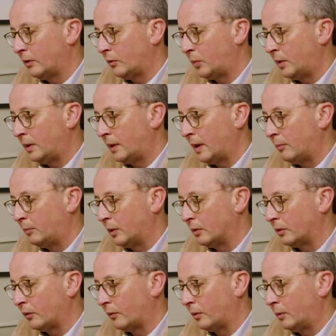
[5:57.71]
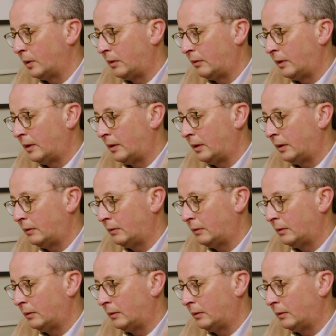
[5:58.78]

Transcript: It's been in that box for a while, no doubt.